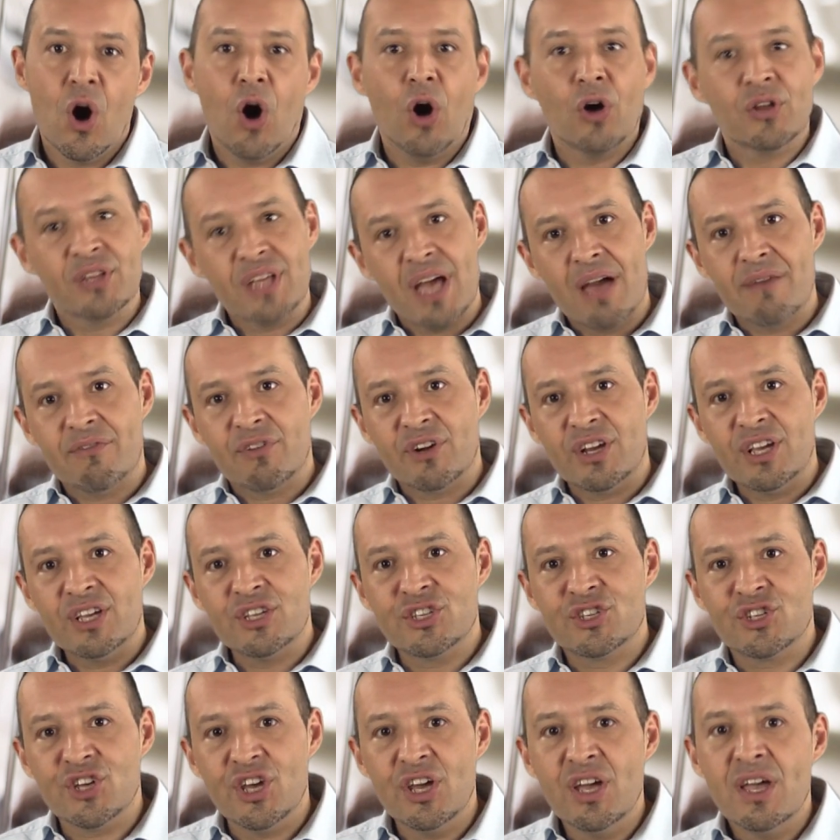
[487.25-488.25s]
On
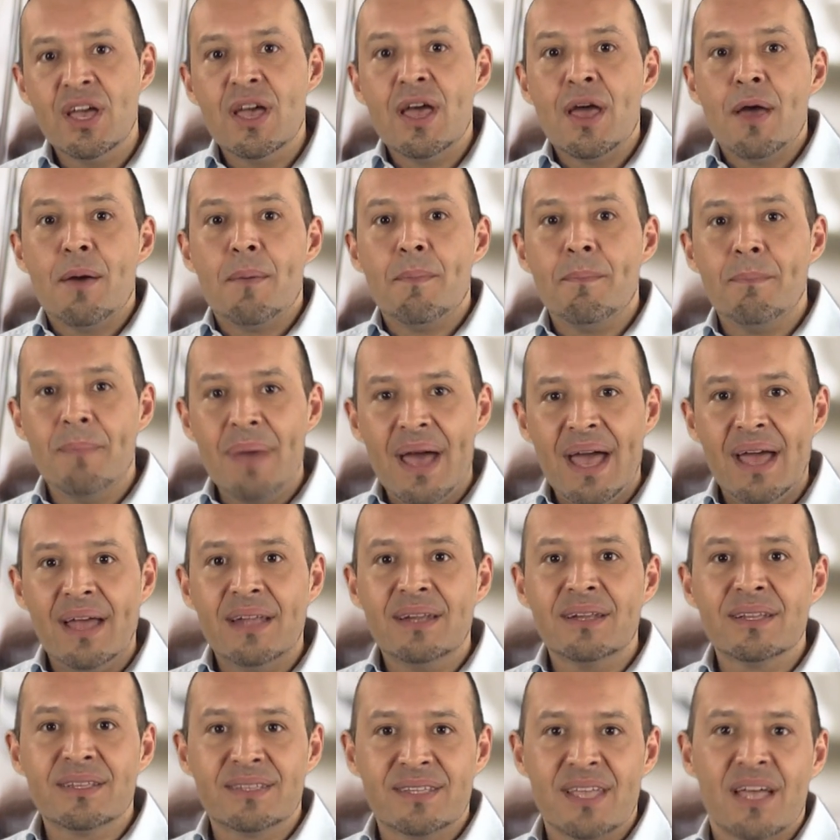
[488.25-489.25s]
average,
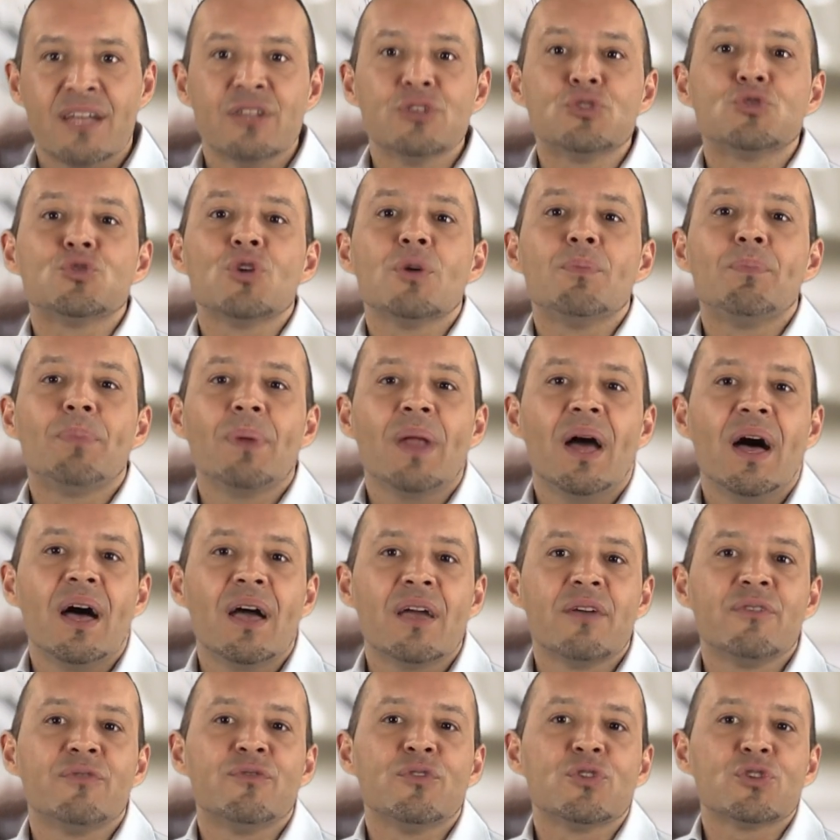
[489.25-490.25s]
men tend to
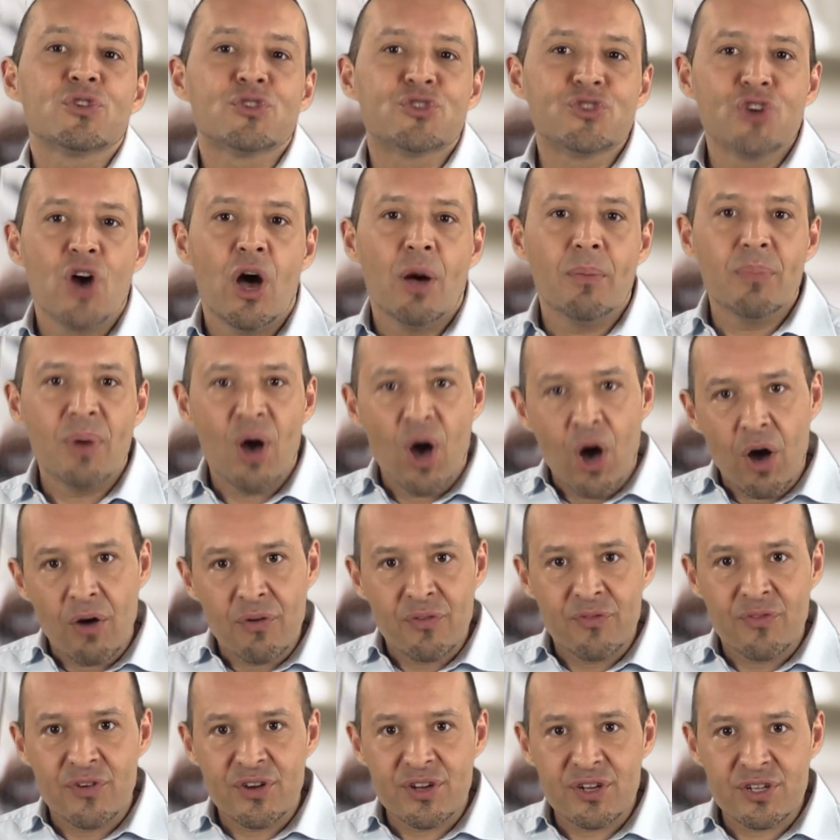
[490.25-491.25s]
apply for job
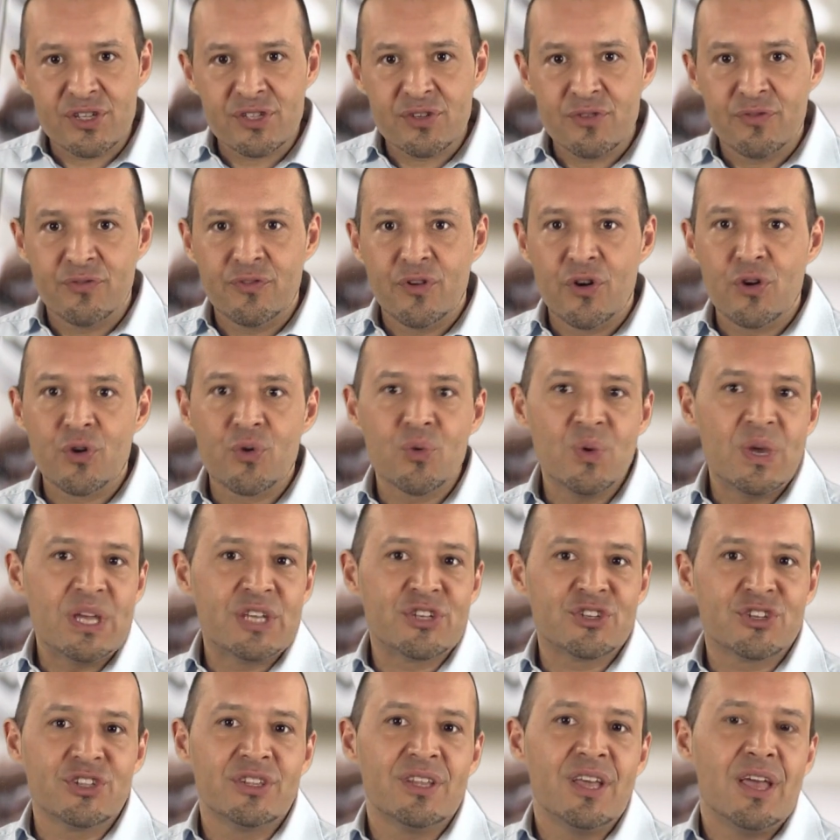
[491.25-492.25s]
offers for
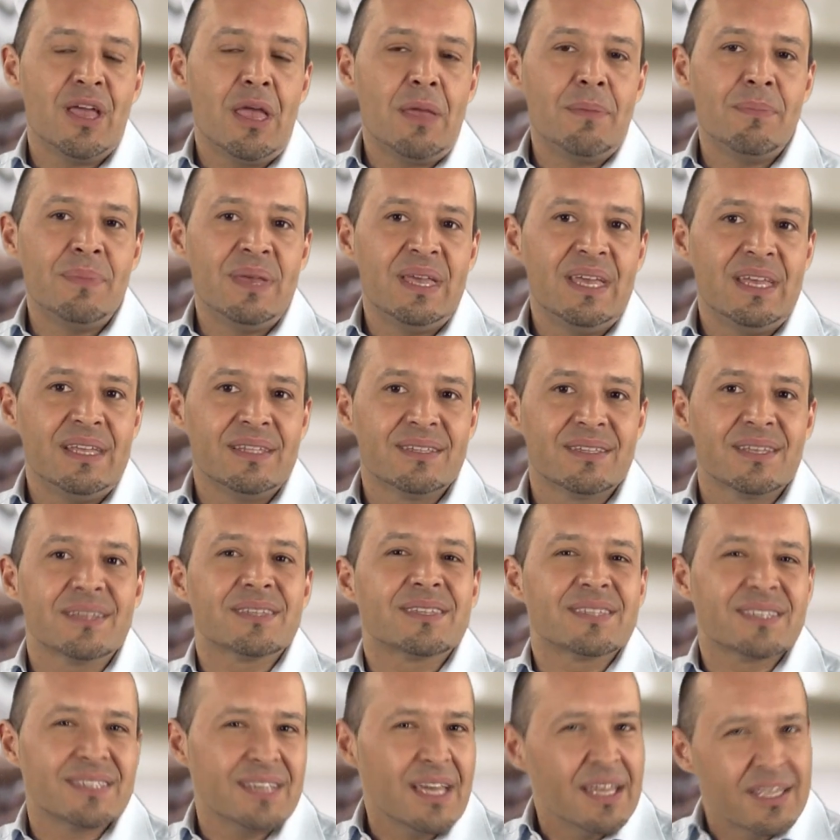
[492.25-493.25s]
which they meet
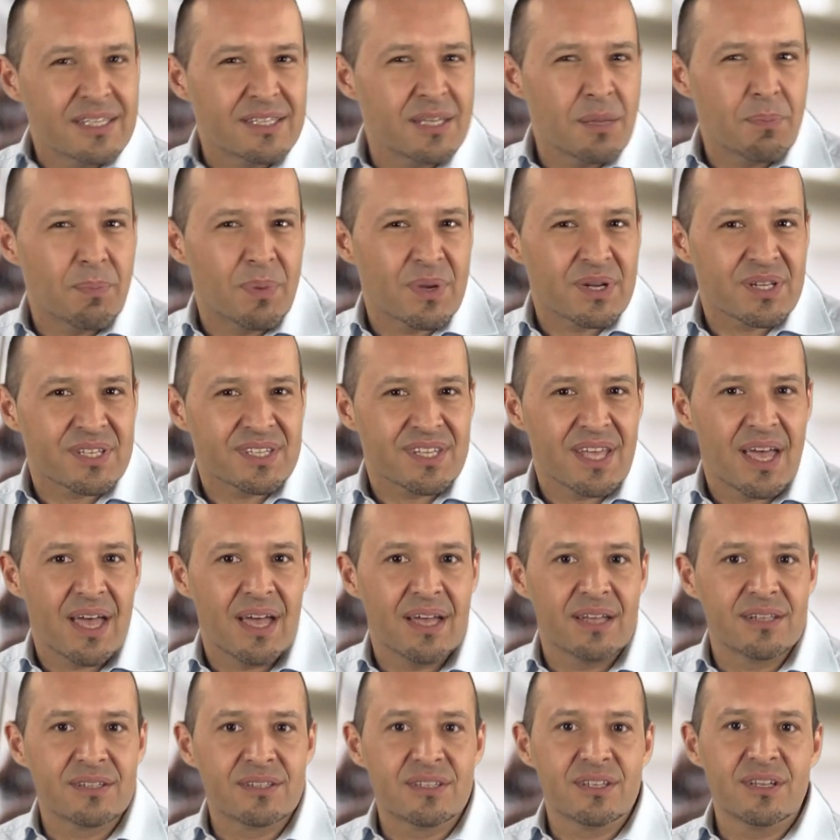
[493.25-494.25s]

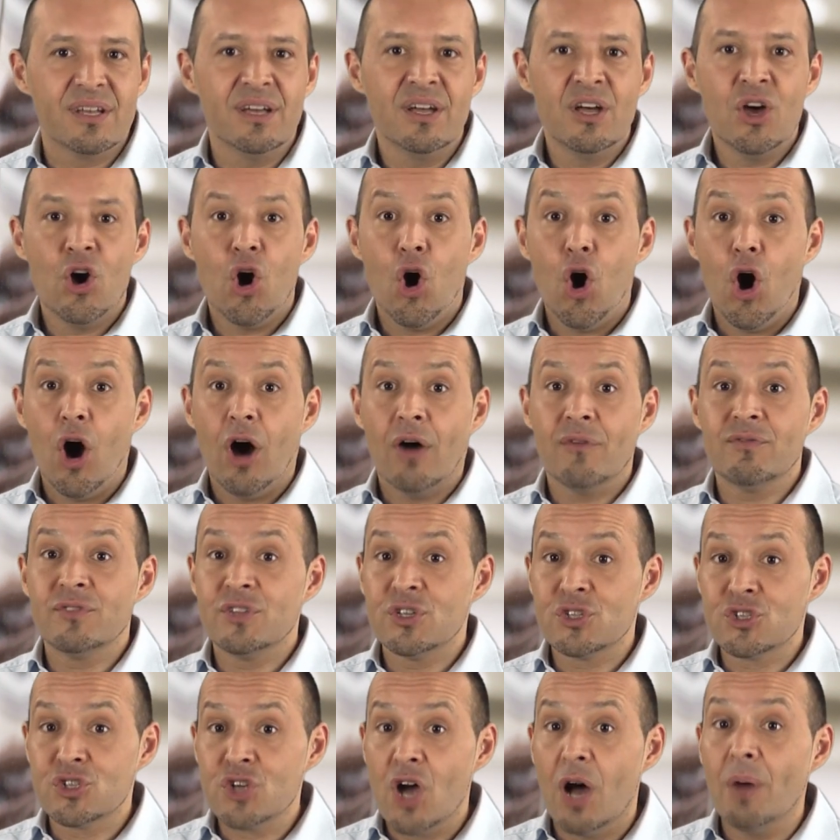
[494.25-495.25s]
60% of
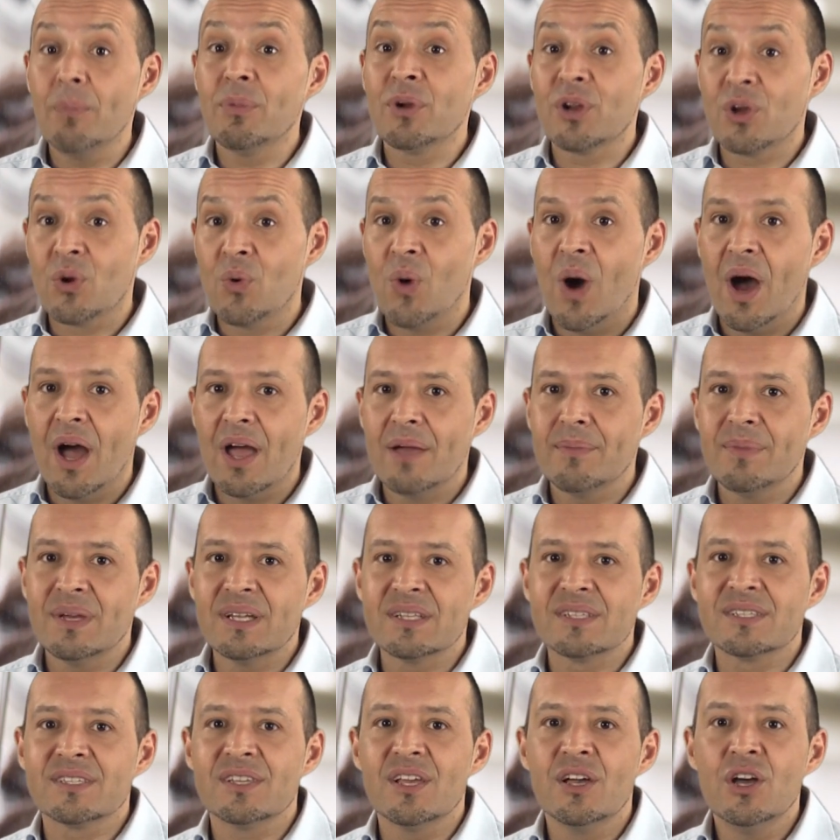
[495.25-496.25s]
the job
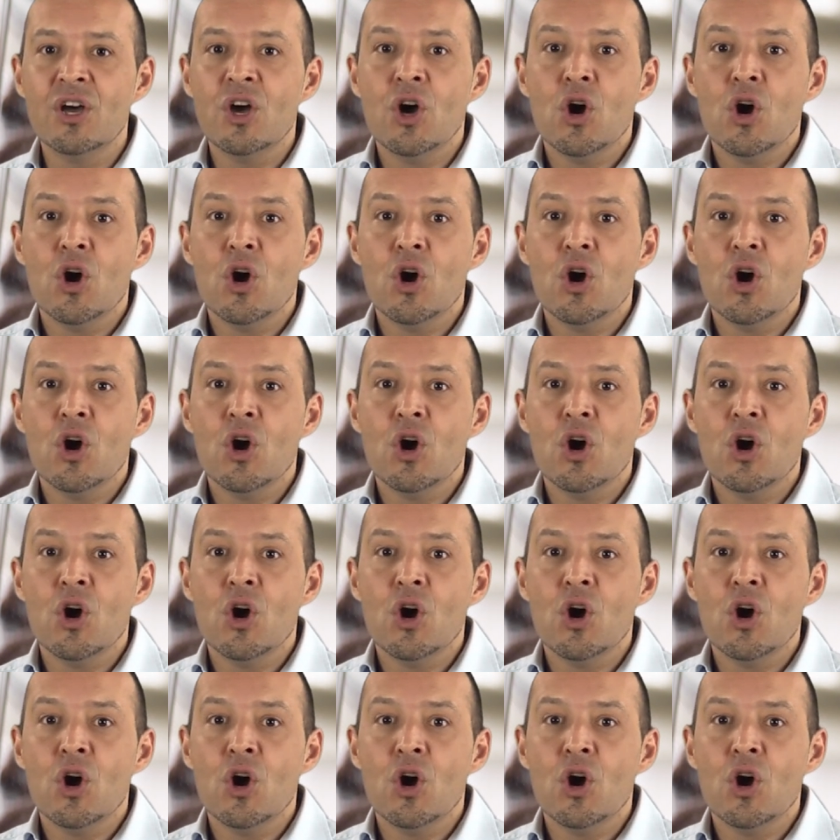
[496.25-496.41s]
requirements.